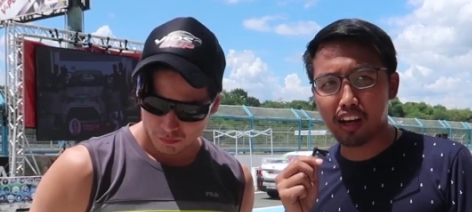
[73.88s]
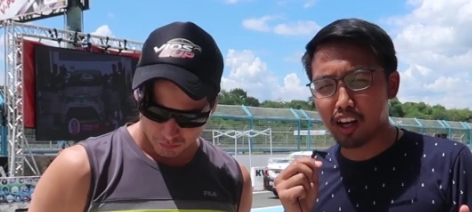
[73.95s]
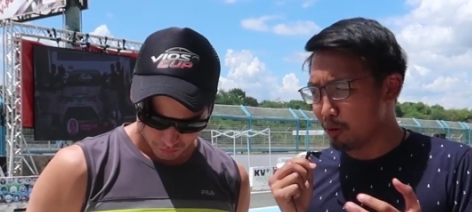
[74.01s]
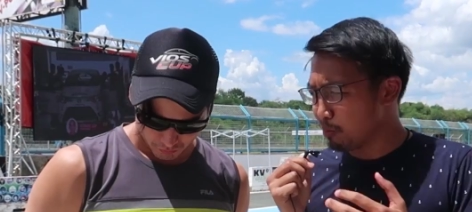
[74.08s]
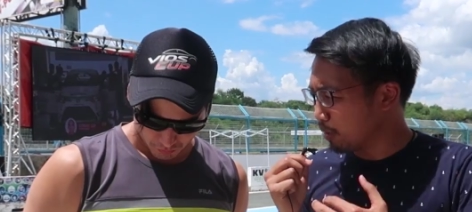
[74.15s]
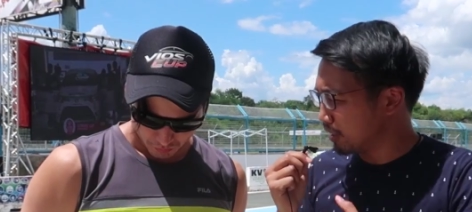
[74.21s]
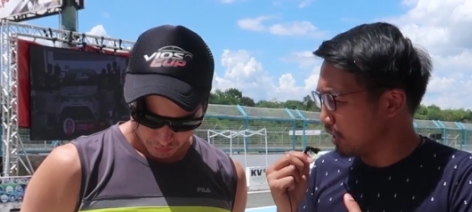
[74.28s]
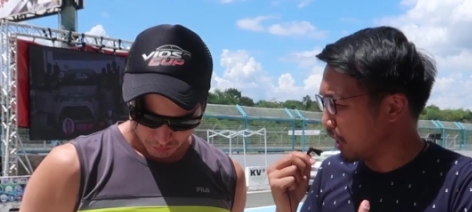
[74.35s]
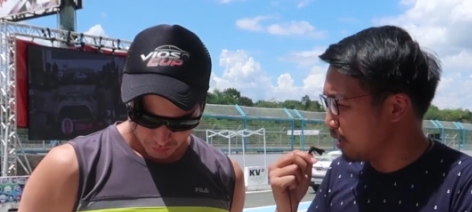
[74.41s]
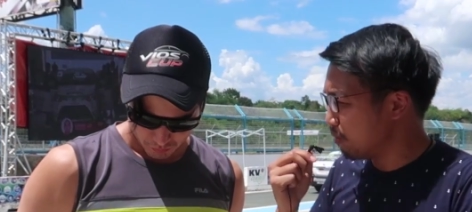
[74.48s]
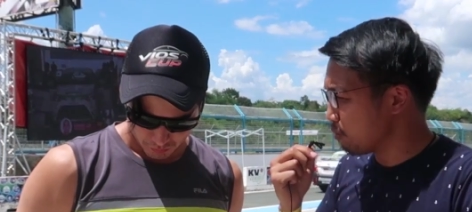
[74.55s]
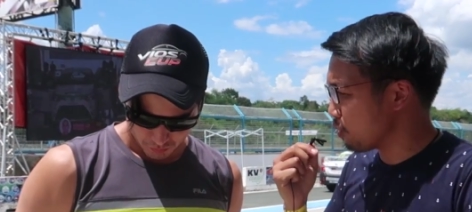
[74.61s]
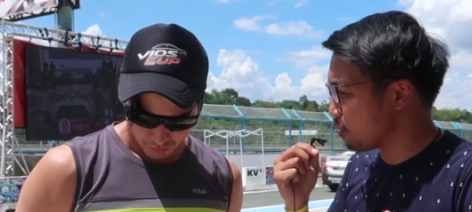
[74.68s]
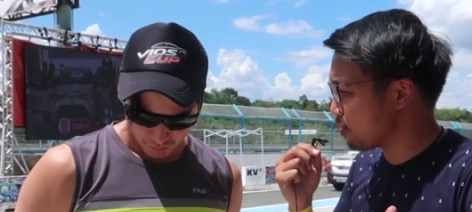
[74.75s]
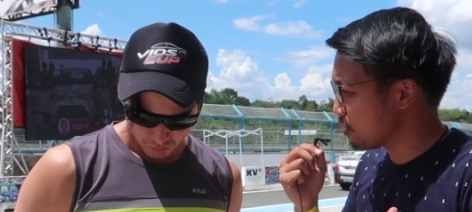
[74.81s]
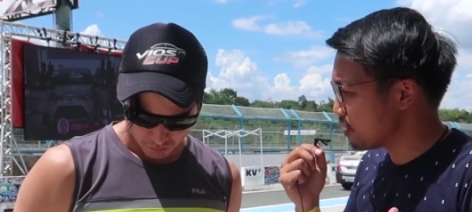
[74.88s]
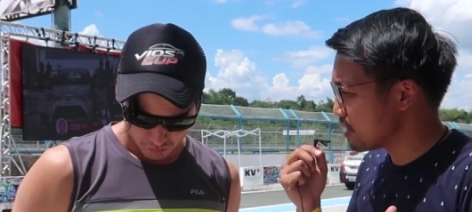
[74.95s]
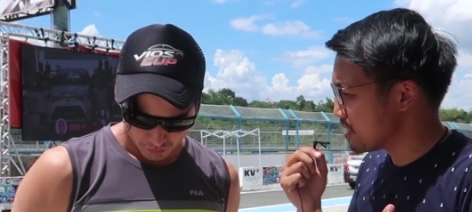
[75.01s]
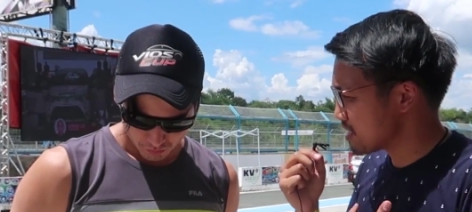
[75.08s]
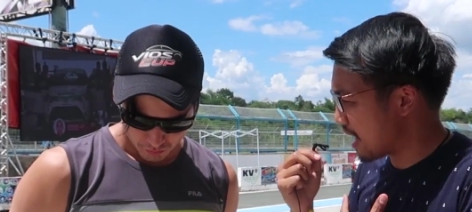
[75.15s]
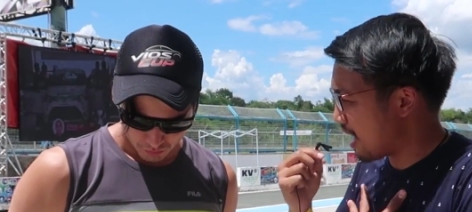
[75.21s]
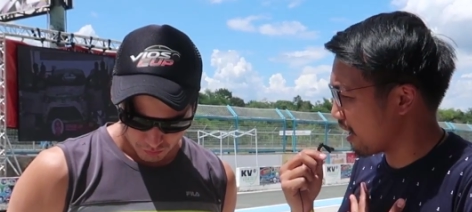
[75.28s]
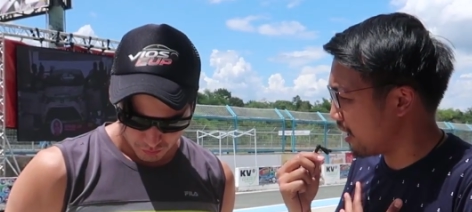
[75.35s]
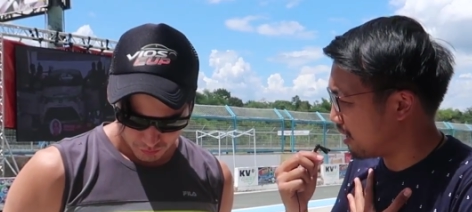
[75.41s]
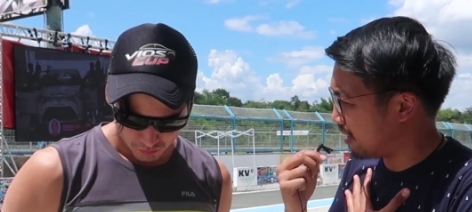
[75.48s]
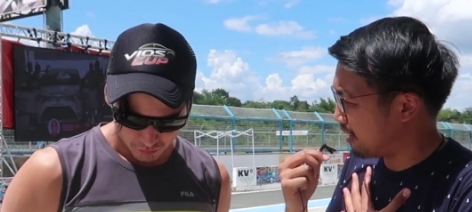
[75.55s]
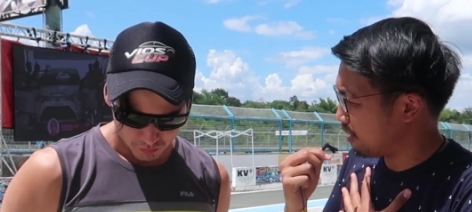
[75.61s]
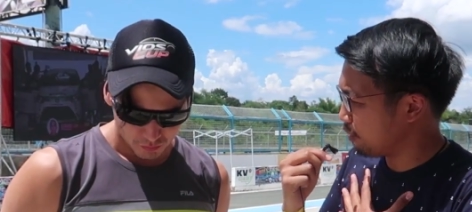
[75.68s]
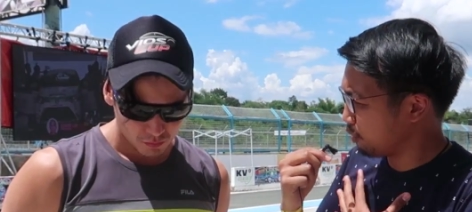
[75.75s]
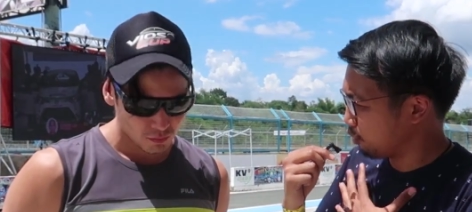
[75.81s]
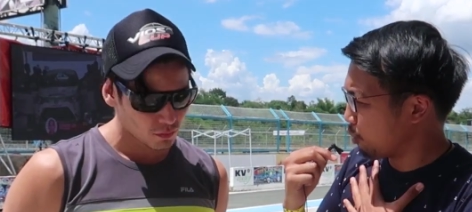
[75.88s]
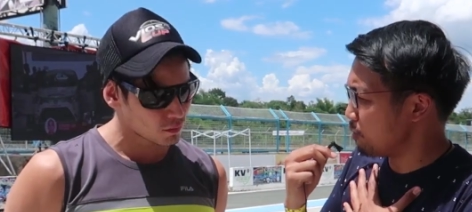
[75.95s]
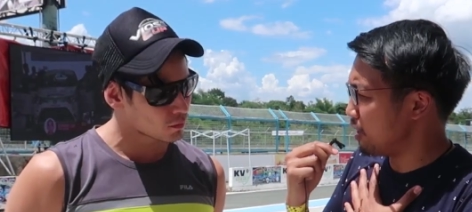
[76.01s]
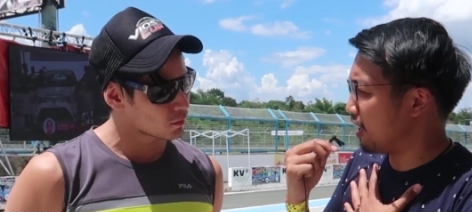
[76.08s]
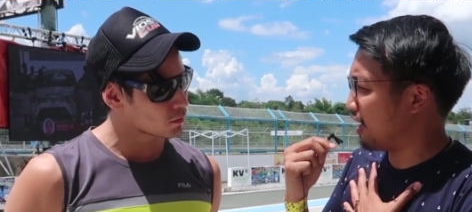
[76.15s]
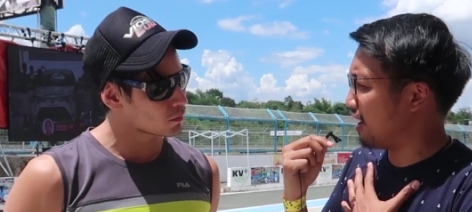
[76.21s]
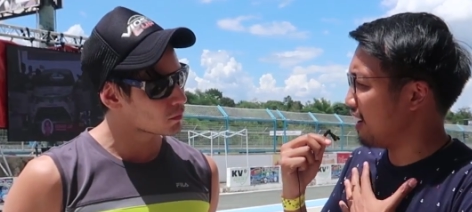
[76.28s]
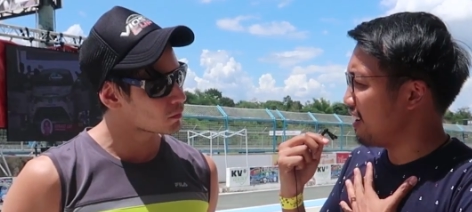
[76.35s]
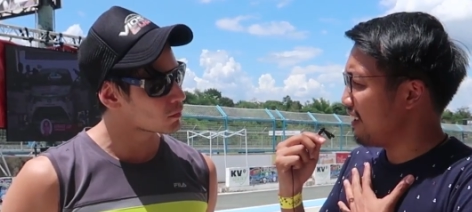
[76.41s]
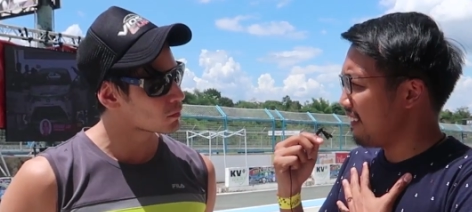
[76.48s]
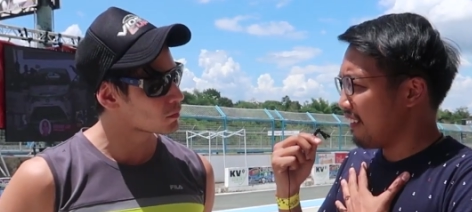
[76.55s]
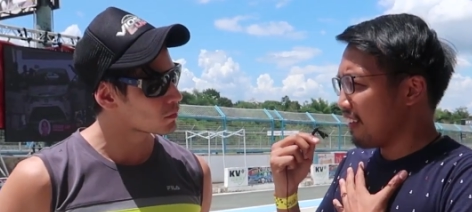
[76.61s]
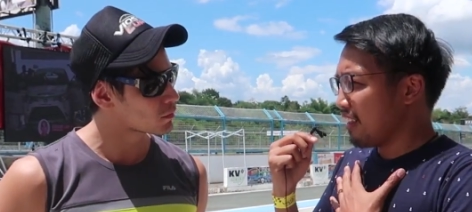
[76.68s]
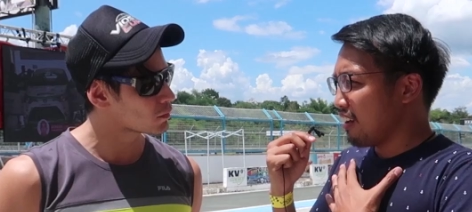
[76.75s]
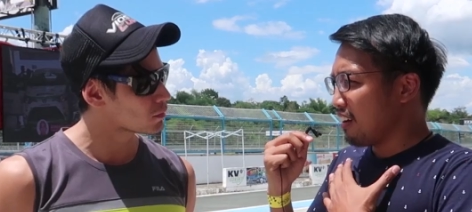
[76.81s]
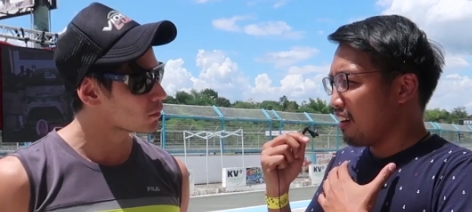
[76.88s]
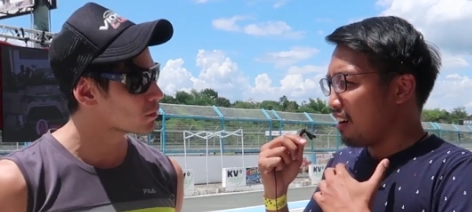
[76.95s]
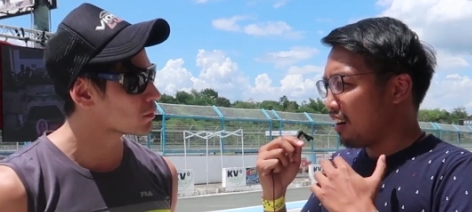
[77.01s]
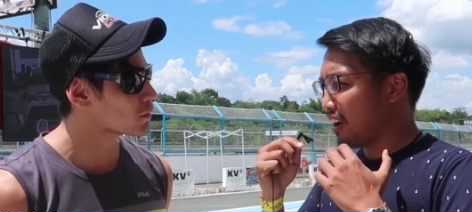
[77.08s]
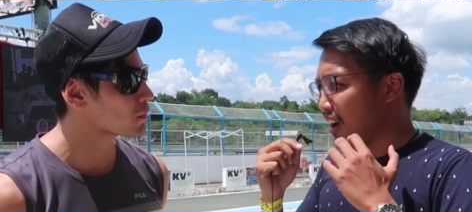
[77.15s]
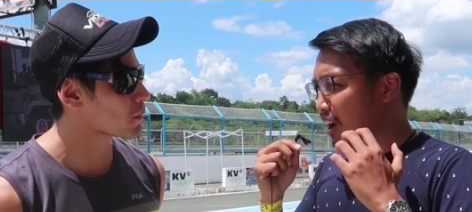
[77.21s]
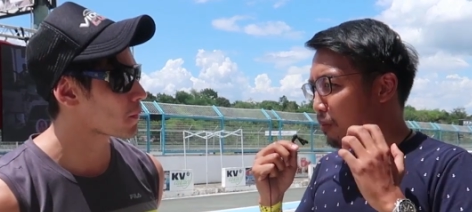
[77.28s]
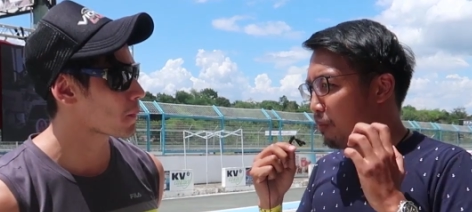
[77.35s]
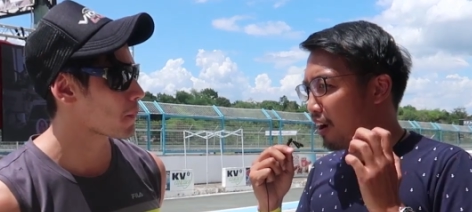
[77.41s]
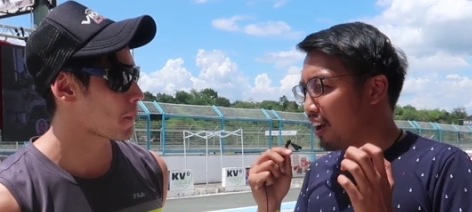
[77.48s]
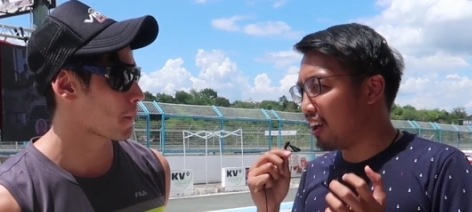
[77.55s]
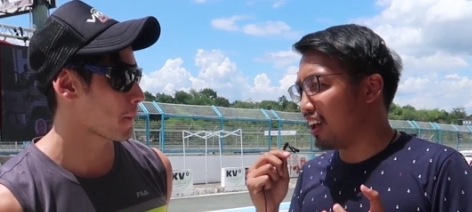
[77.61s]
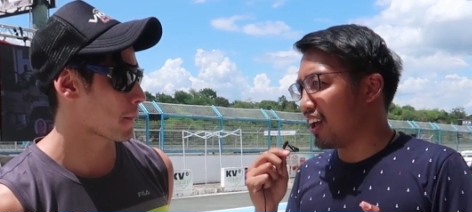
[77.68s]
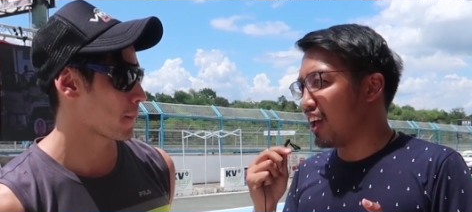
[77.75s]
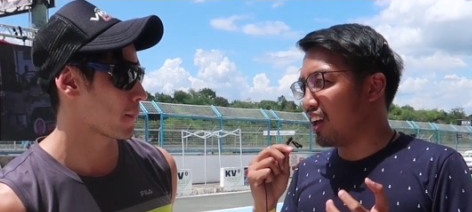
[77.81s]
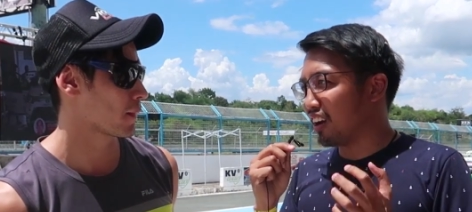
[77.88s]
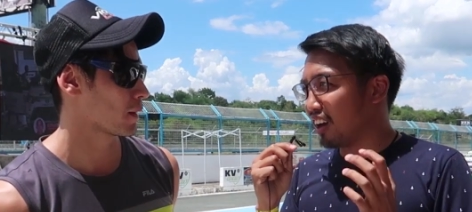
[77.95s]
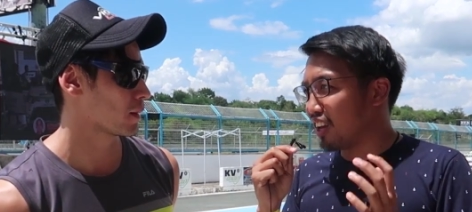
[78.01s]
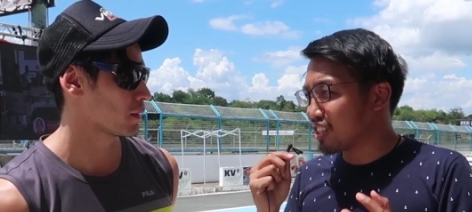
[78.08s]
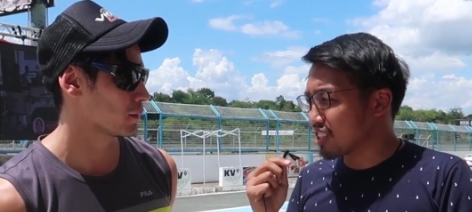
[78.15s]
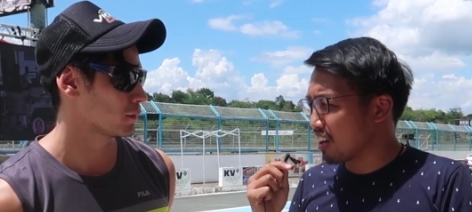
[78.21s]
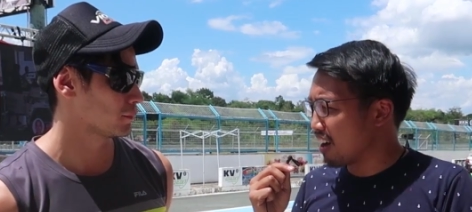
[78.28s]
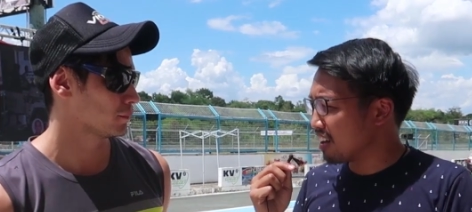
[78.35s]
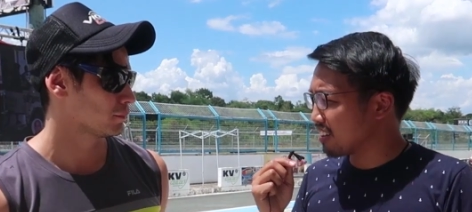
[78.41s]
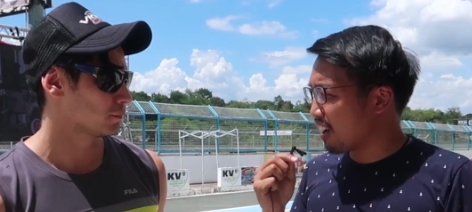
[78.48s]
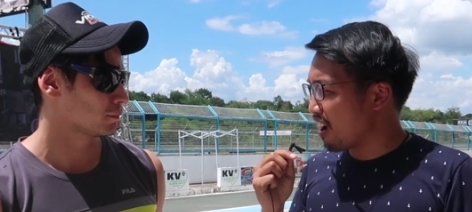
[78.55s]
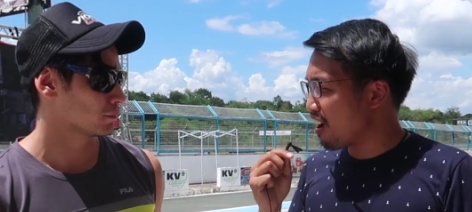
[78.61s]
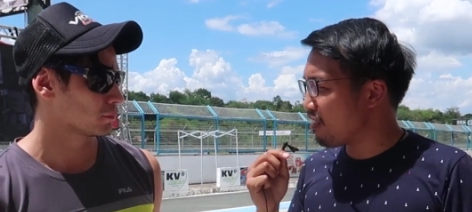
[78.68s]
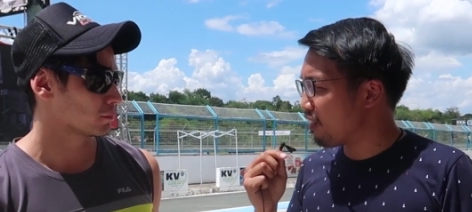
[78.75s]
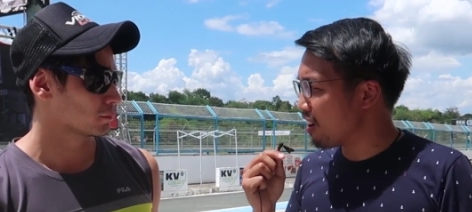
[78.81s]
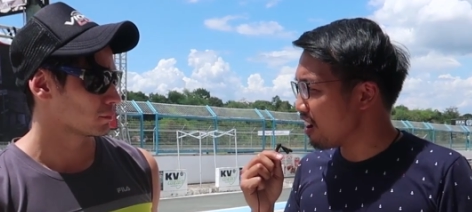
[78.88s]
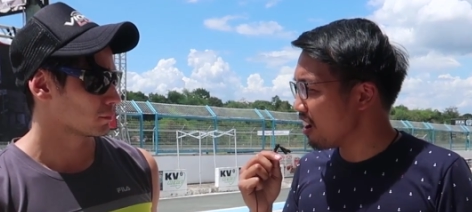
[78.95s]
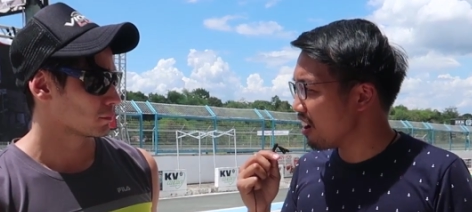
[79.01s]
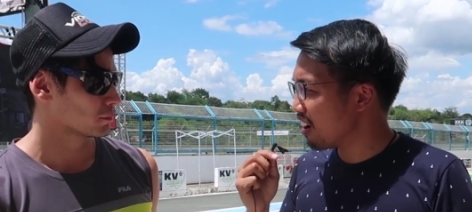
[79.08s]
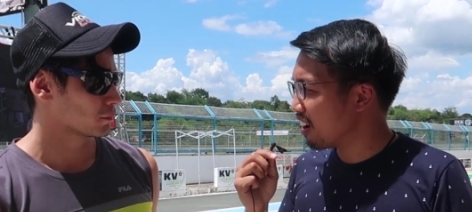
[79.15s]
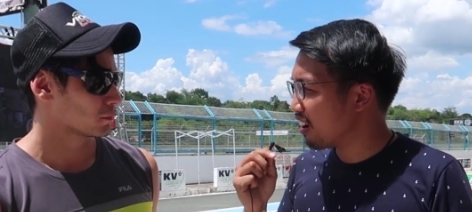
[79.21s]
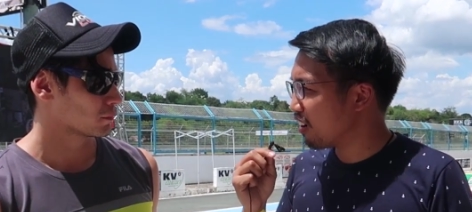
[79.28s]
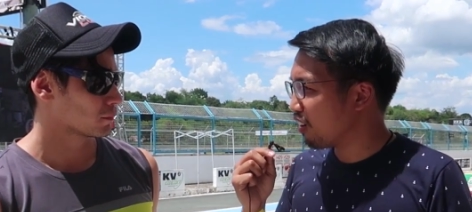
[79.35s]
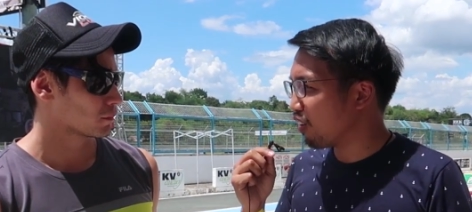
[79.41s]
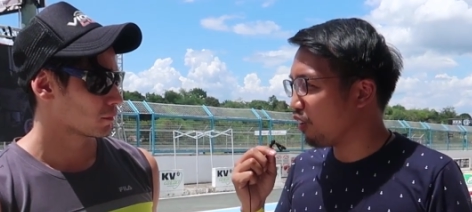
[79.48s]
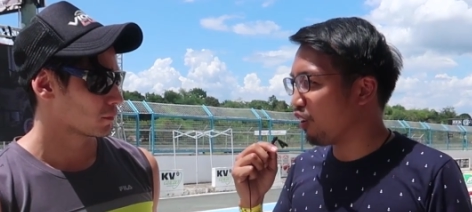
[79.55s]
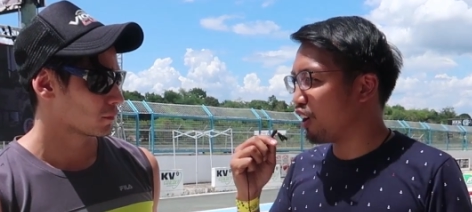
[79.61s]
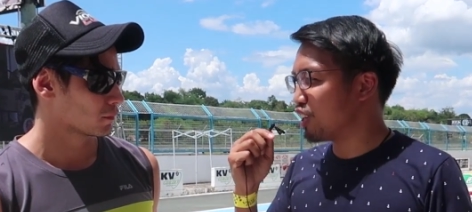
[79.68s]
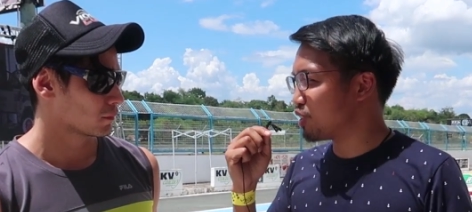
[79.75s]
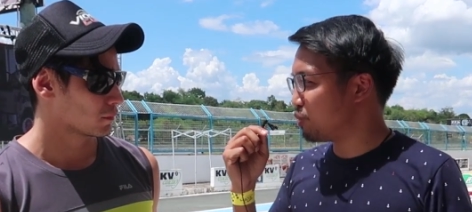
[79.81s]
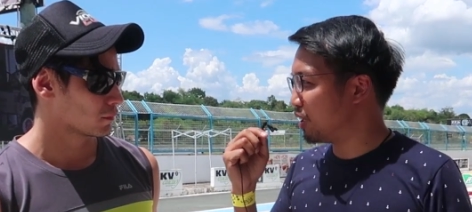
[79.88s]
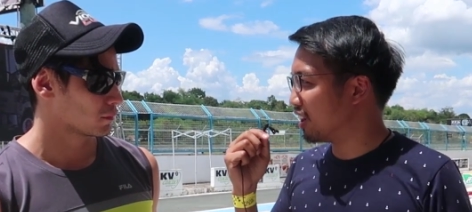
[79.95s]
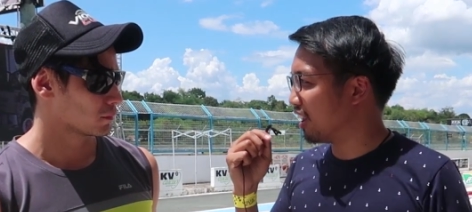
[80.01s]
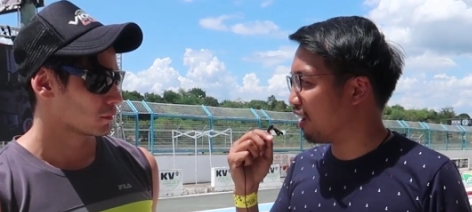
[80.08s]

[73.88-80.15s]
Speaker 1: Ano bang tingin mo sa akin, to me ha? Am I a race car driver or a sweet